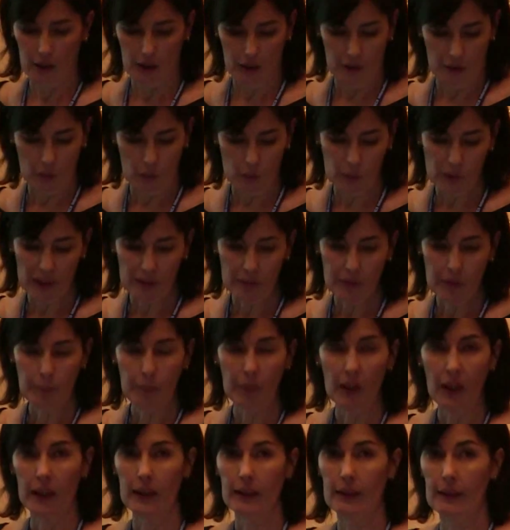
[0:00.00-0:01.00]
We have
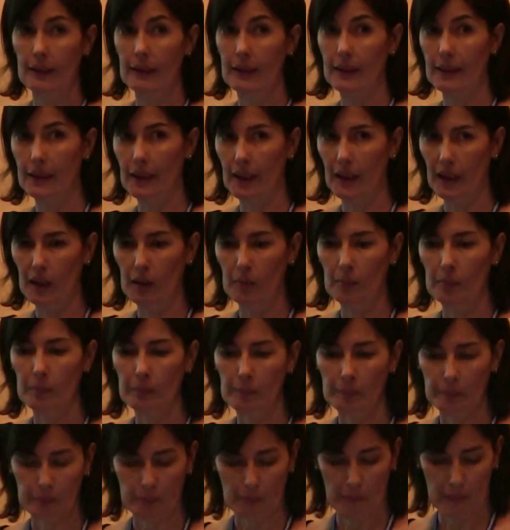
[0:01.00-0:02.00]
applied the same
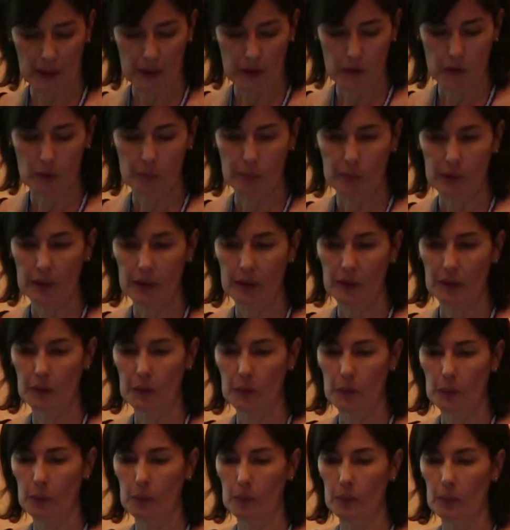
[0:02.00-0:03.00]
measurements
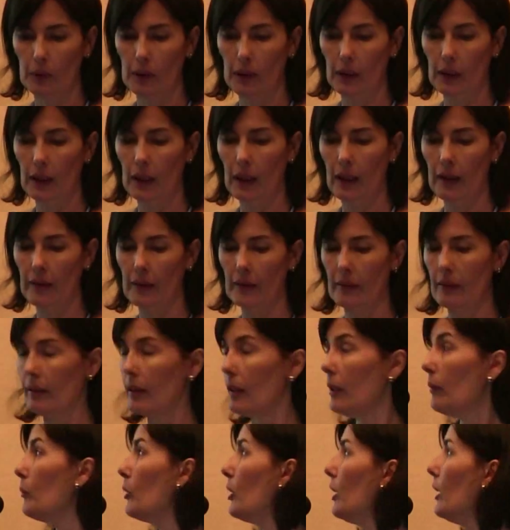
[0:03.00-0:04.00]
to another
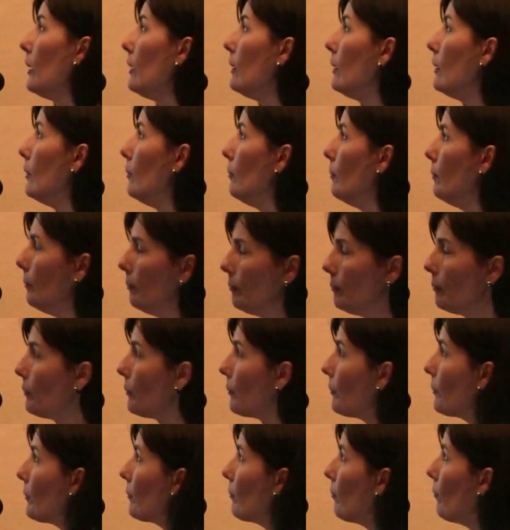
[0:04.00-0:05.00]
subject,
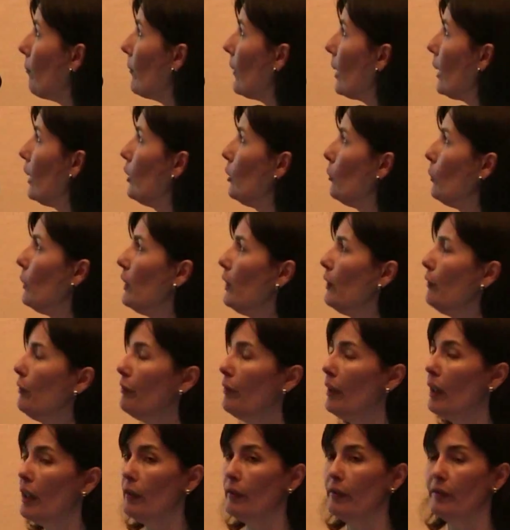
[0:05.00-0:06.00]
a
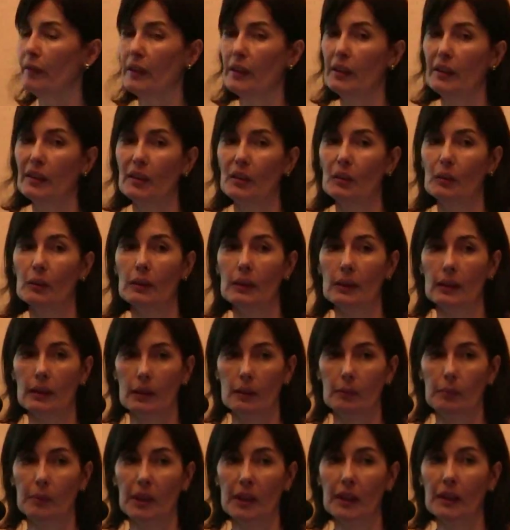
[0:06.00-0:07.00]
25-year-old
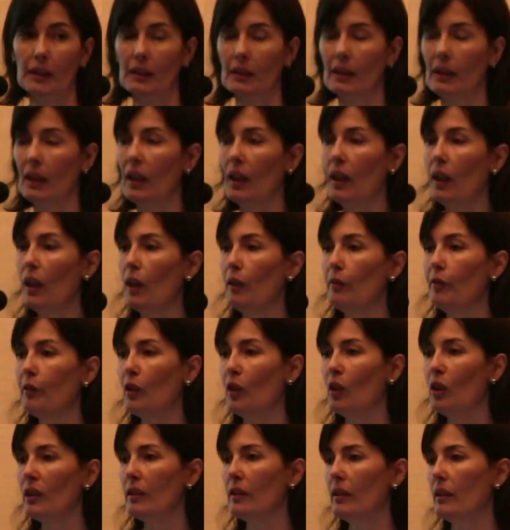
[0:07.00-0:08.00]
subject. Of
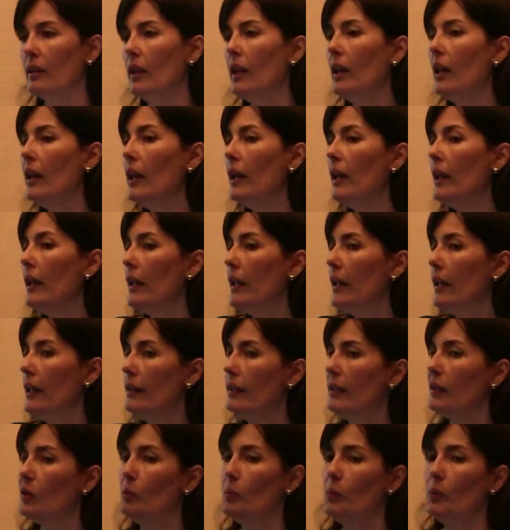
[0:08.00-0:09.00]
course, his
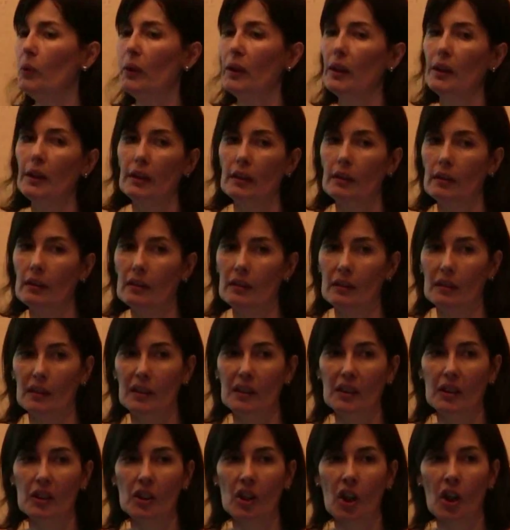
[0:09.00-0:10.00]
accommodation
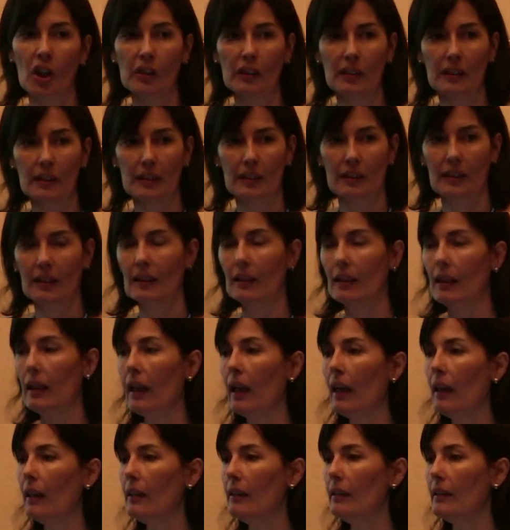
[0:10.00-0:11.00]
is not
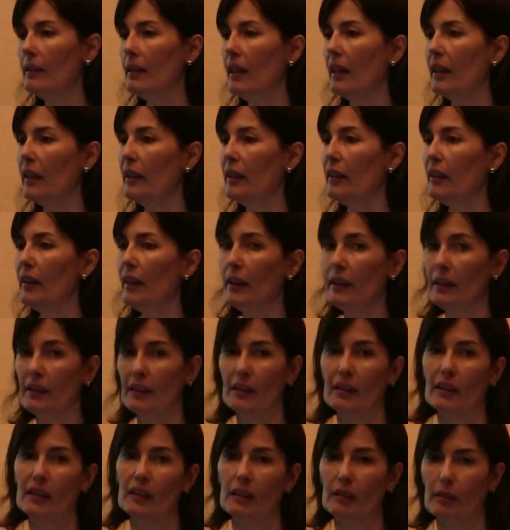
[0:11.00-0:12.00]
as higher
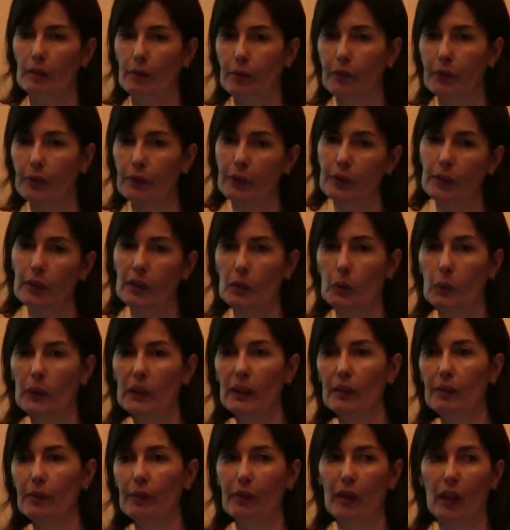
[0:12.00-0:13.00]
as the
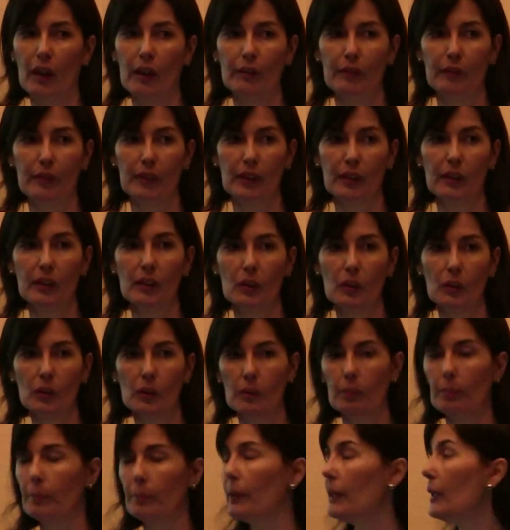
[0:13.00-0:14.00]

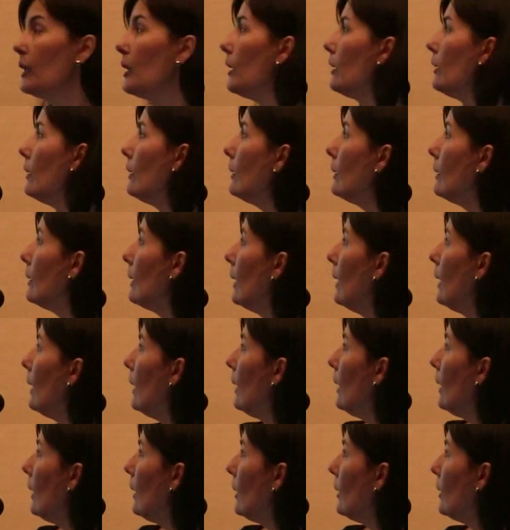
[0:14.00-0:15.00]
25-year-old patient.
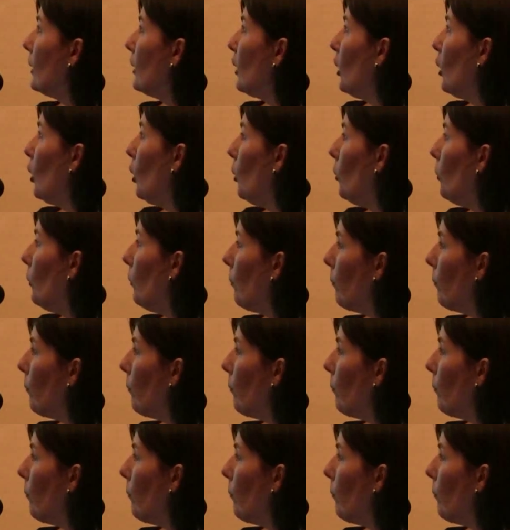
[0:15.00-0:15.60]
So